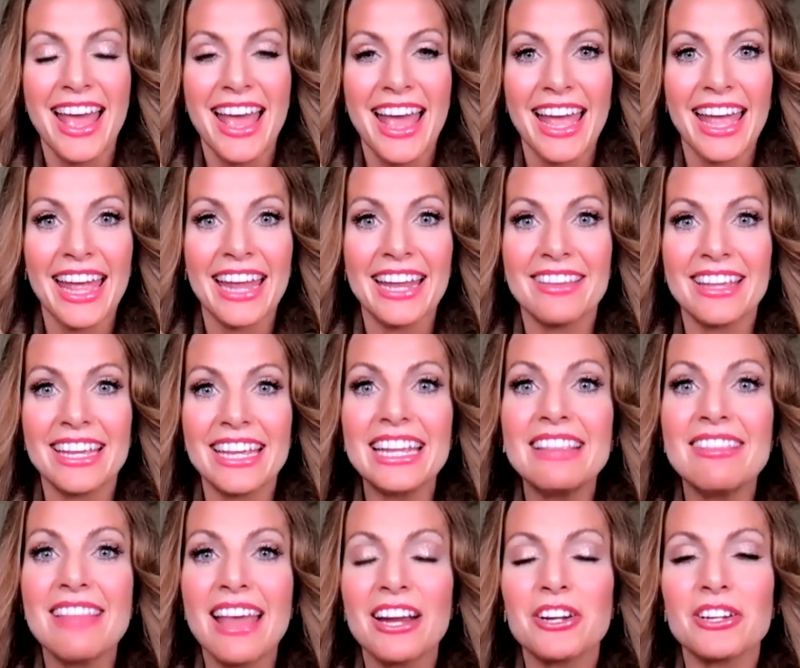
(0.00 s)
And
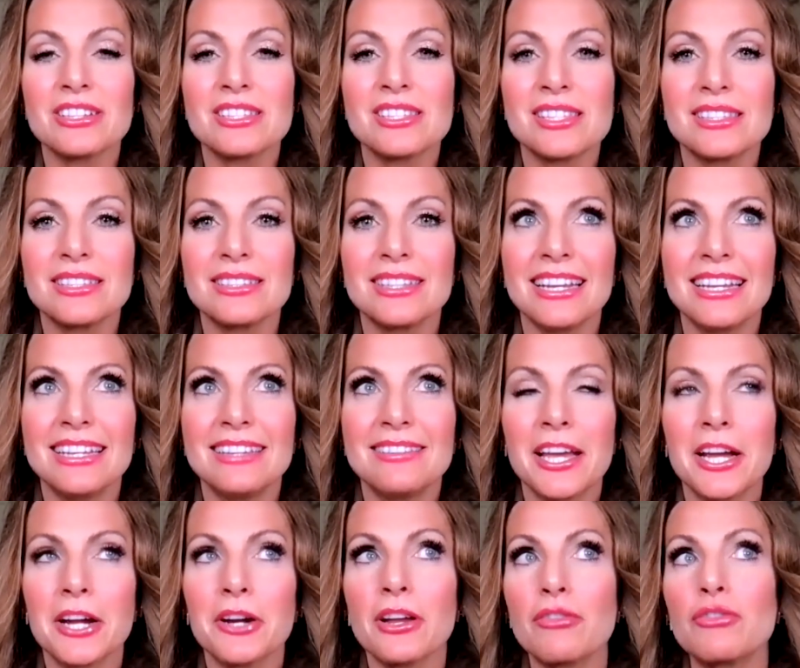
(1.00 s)
in
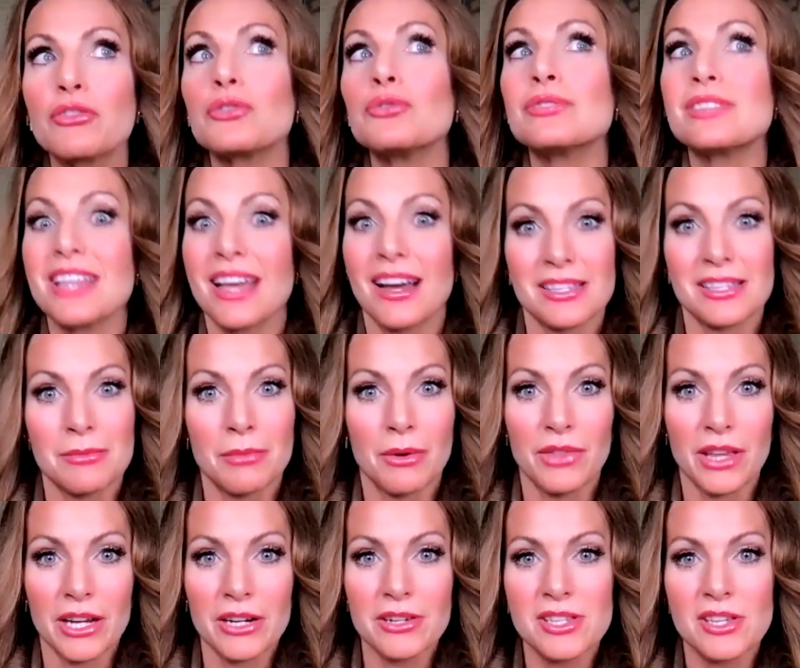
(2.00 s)
their enthusiasm of
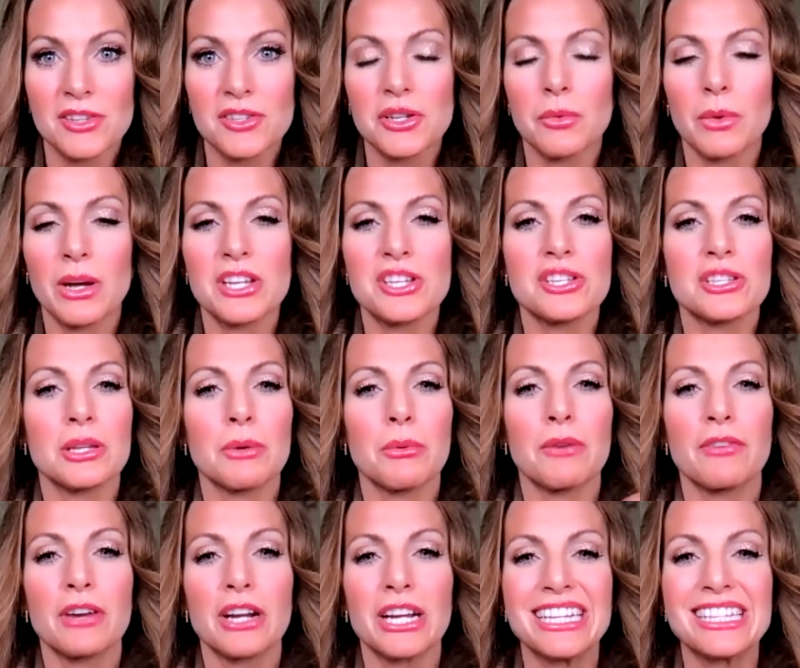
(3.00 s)
their situation, they were
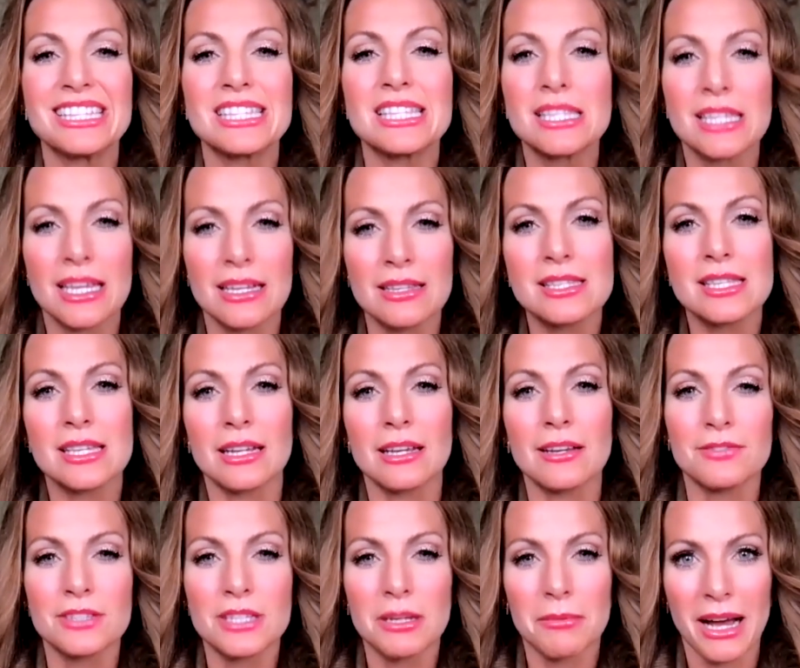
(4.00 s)
very
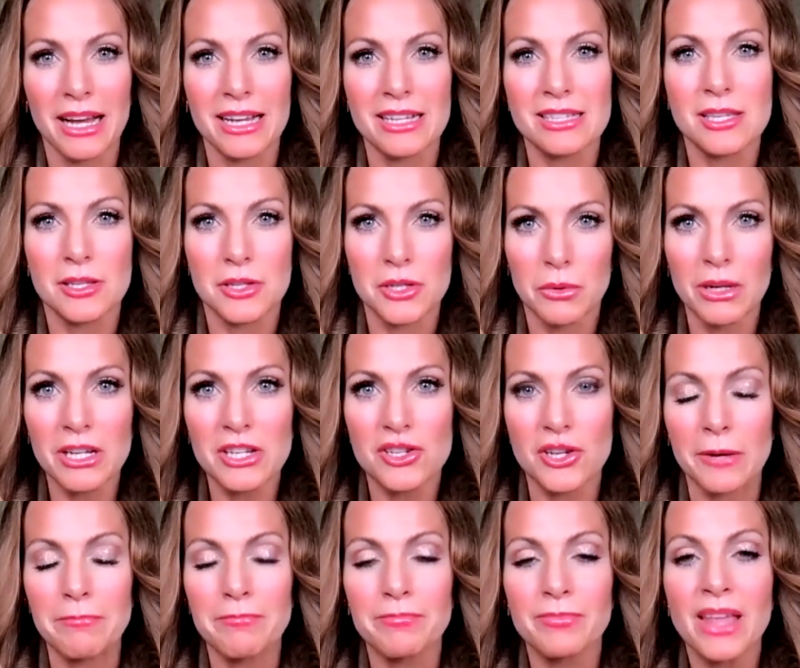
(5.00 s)
insensitive to my
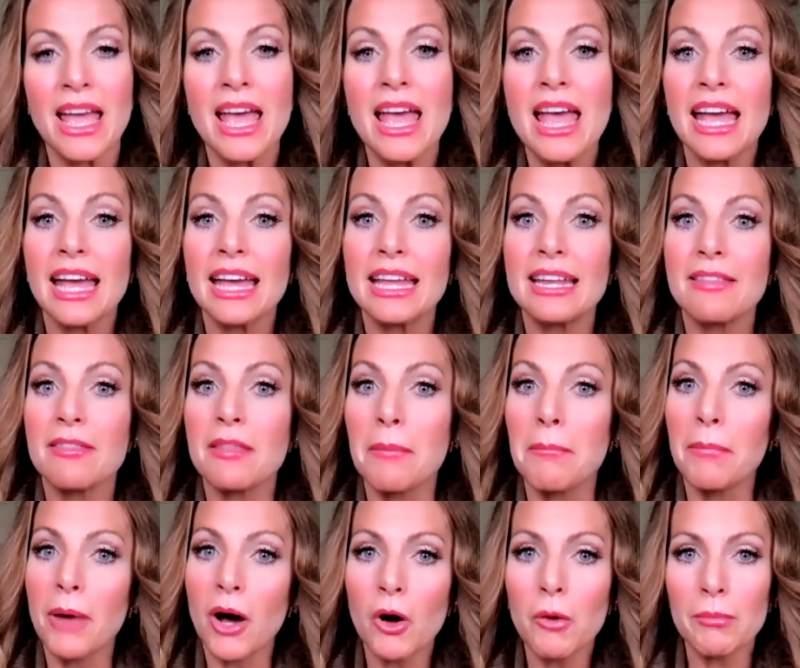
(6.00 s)
situation. And in the
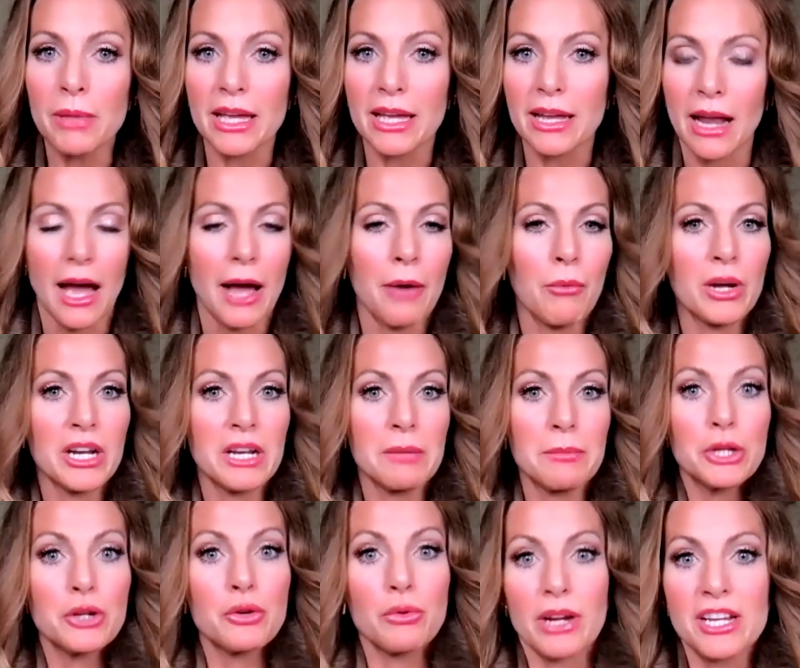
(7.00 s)
moment, I want to
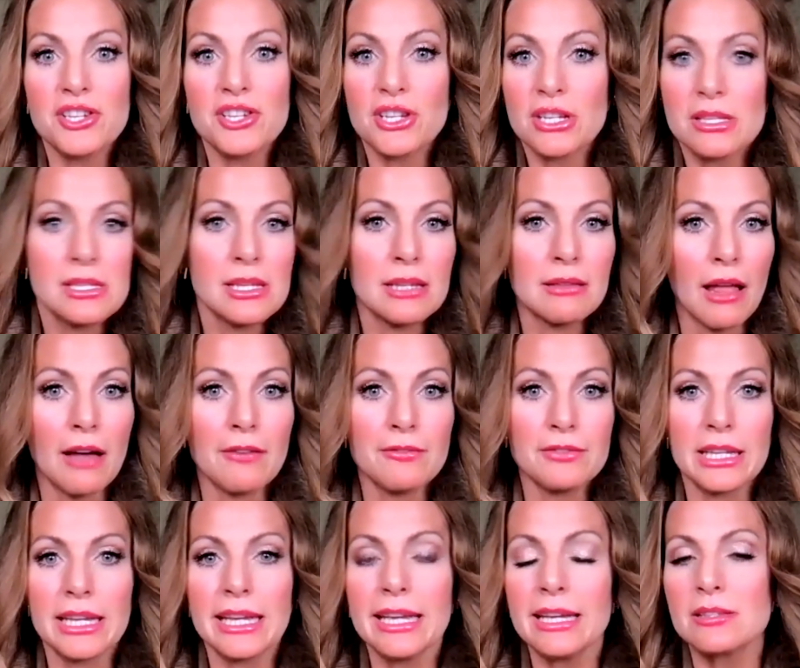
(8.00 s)
be gracious and
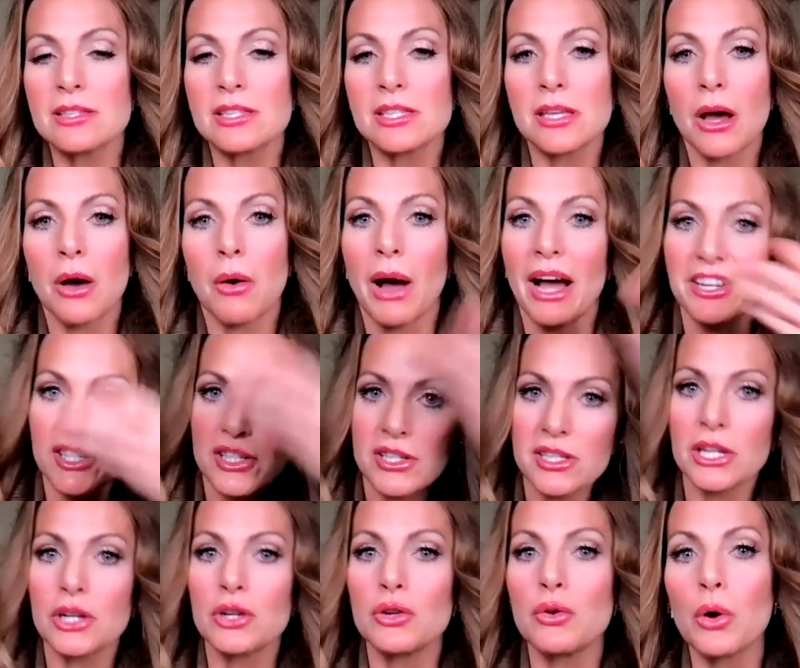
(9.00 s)
lovely. And so I just
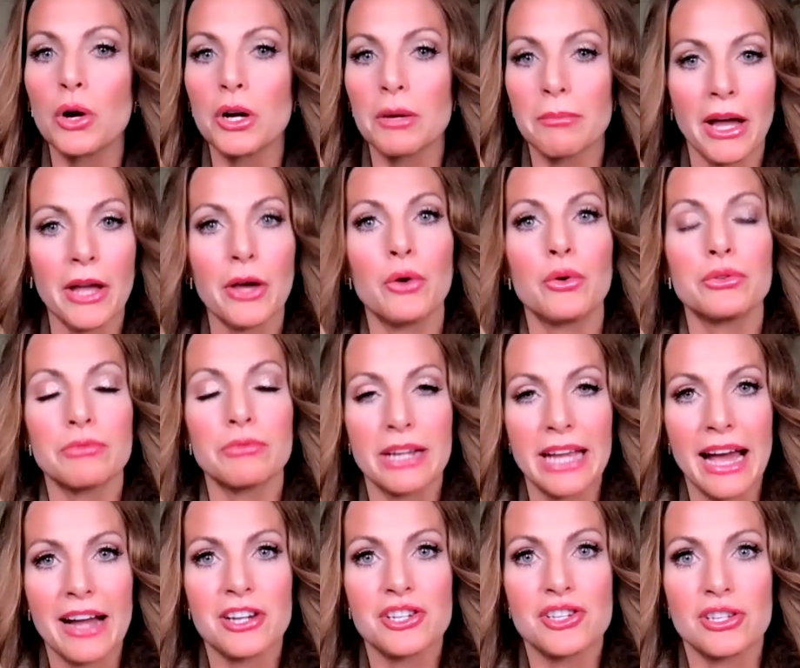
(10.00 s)
ignore my own
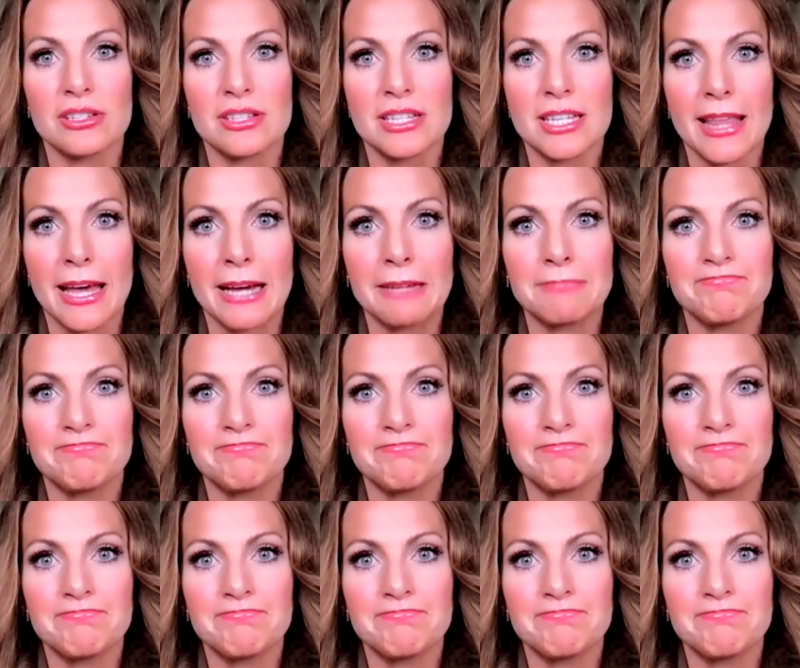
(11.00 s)
reaction to that.